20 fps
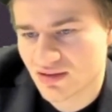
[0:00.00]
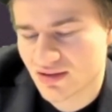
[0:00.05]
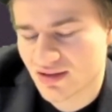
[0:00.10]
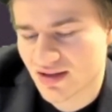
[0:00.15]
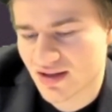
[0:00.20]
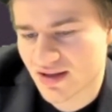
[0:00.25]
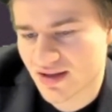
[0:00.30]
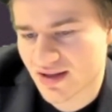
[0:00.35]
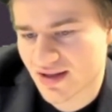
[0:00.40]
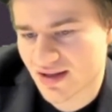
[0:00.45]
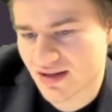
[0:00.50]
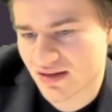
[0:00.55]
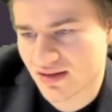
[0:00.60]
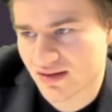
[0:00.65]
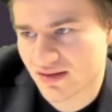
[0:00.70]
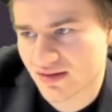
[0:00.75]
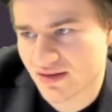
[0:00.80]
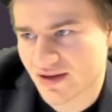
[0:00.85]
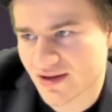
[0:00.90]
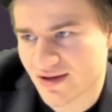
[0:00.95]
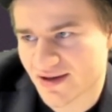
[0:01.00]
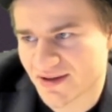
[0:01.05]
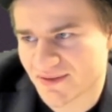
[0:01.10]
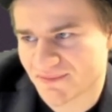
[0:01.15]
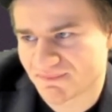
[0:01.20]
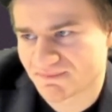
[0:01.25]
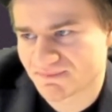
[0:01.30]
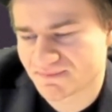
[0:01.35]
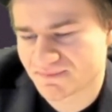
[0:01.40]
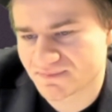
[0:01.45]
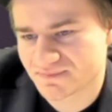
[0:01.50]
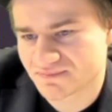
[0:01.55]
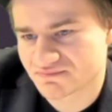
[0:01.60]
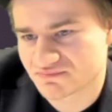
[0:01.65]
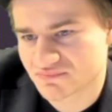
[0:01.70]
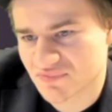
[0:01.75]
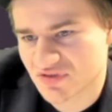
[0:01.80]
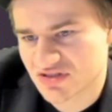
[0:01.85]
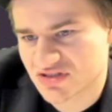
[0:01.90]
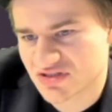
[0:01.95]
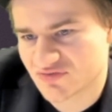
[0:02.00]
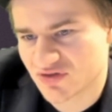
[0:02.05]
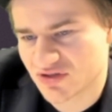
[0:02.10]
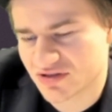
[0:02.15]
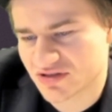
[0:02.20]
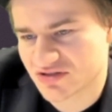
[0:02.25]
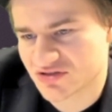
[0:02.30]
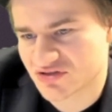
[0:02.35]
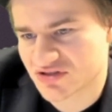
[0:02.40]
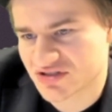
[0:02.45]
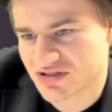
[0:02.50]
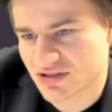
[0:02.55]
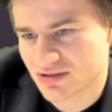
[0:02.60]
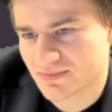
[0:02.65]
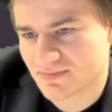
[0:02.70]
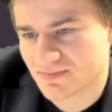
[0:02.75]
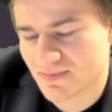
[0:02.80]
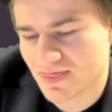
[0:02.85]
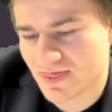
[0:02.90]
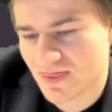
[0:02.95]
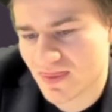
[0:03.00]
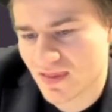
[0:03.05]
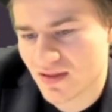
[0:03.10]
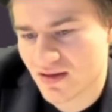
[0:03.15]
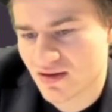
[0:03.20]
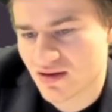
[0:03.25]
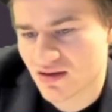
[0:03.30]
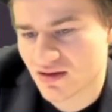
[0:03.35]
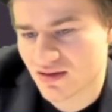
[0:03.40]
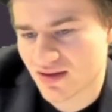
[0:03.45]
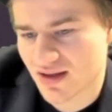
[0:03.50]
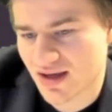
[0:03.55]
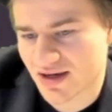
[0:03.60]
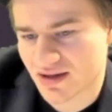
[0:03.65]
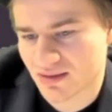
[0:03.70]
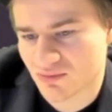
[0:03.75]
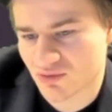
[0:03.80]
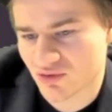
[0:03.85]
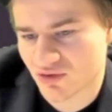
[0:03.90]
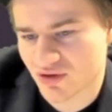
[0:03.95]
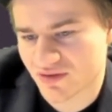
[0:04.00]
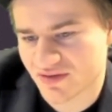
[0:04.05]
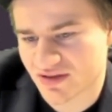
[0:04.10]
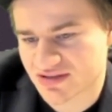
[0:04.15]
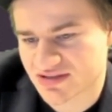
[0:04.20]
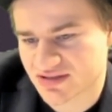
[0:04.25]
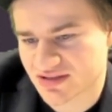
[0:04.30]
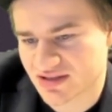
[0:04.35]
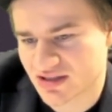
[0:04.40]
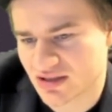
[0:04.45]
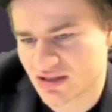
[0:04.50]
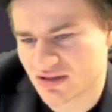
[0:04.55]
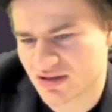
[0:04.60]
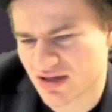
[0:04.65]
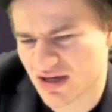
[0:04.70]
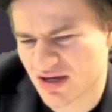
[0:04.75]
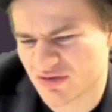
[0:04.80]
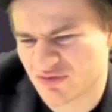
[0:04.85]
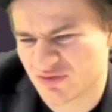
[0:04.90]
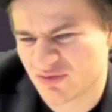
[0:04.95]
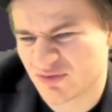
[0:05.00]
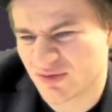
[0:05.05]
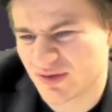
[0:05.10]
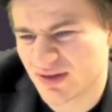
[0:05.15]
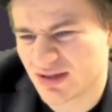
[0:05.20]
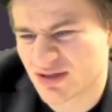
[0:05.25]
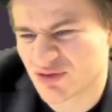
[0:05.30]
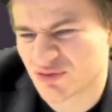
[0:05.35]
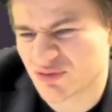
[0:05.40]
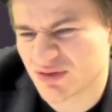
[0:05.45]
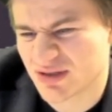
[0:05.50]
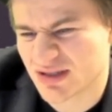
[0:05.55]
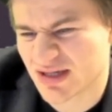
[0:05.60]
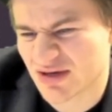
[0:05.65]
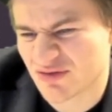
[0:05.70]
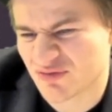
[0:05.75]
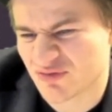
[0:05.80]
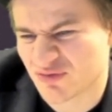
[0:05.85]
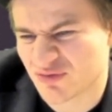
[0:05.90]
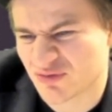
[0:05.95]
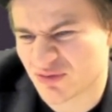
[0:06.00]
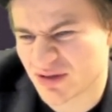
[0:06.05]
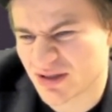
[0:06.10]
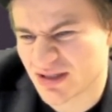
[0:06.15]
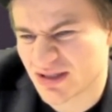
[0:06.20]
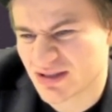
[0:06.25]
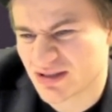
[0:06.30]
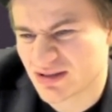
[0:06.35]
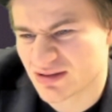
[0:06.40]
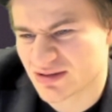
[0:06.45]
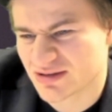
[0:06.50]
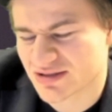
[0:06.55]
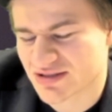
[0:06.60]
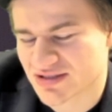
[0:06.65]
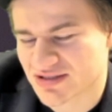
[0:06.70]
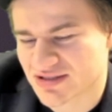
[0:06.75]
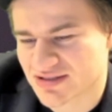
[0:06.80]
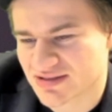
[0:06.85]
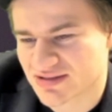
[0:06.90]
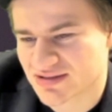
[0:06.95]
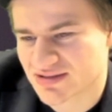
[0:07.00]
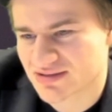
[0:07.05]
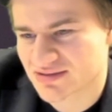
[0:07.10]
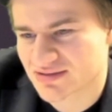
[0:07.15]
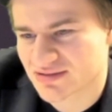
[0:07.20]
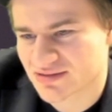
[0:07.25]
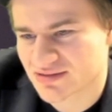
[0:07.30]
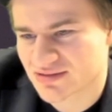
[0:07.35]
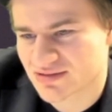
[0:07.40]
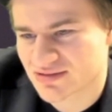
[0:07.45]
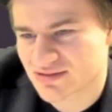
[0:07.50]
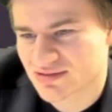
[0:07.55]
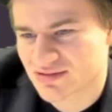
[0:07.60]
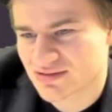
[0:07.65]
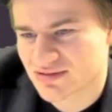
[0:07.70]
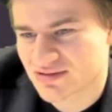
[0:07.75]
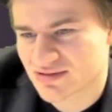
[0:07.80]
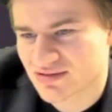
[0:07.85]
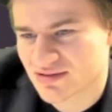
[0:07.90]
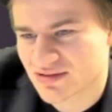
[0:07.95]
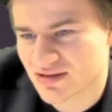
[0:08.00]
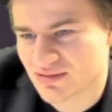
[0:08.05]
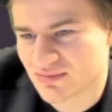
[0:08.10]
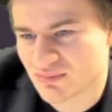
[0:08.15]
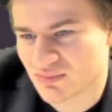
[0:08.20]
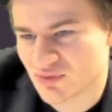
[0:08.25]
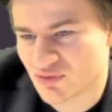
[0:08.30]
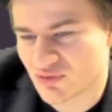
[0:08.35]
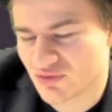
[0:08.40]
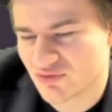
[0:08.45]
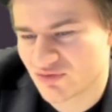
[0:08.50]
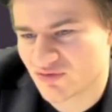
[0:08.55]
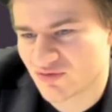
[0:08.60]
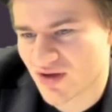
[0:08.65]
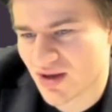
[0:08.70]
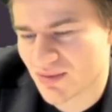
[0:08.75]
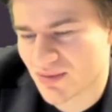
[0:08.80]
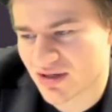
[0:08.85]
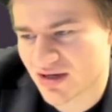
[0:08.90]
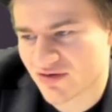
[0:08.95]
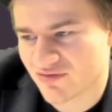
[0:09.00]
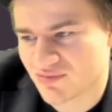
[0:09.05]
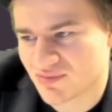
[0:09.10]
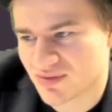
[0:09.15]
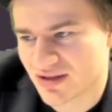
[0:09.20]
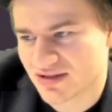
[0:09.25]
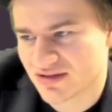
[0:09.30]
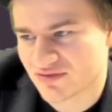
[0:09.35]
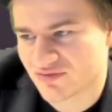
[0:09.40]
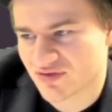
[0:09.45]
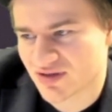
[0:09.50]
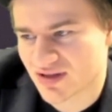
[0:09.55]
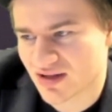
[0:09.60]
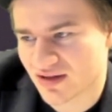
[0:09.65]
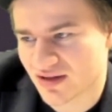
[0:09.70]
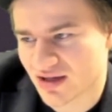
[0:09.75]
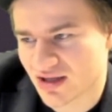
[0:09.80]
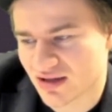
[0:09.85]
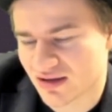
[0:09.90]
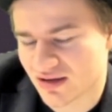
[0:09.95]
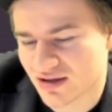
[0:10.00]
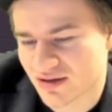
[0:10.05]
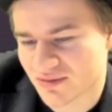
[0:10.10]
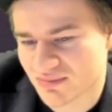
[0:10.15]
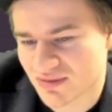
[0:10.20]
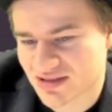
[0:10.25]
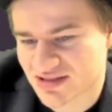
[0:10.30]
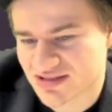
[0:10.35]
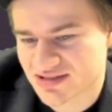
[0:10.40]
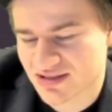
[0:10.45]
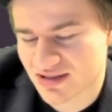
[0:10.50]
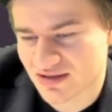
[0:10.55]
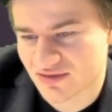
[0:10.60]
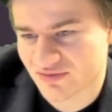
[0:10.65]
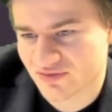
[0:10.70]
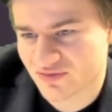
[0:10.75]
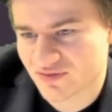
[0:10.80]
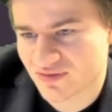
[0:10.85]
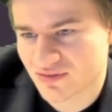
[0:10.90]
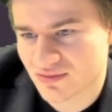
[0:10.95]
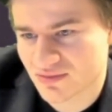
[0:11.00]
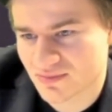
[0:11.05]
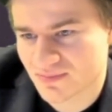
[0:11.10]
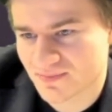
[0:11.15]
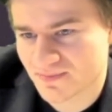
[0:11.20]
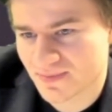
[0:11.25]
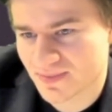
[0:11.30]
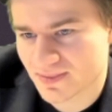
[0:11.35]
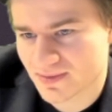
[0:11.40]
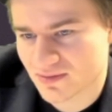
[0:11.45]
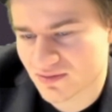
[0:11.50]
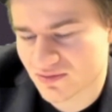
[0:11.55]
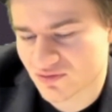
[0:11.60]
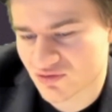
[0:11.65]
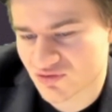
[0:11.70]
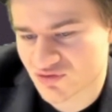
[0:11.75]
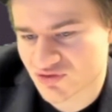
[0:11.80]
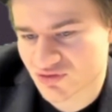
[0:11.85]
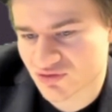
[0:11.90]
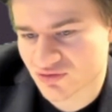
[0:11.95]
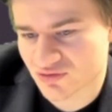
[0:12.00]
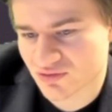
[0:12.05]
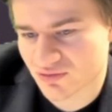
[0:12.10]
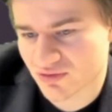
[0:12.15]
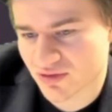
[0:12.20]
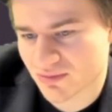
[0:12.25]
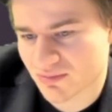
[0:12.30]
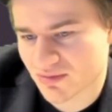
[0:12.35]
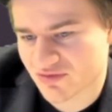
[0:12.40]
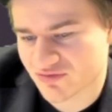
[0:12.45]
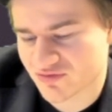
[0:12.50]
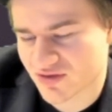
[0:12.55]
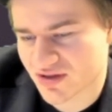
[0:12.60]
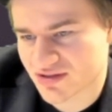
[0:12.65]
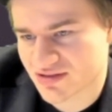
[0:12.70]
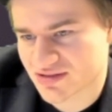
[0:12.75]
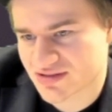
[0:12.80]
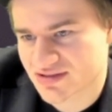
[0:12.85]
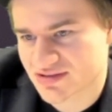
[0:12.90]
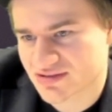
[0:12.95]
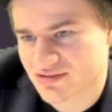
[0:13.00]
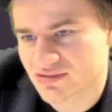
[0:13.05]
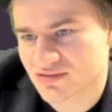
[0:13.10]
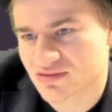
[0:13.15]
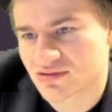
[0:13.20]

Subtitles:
And it's very interesting. Nakamura doesn't care. I think queen f3 here is a move. I mean, I've played the Vienna a lot myself due to one of my friends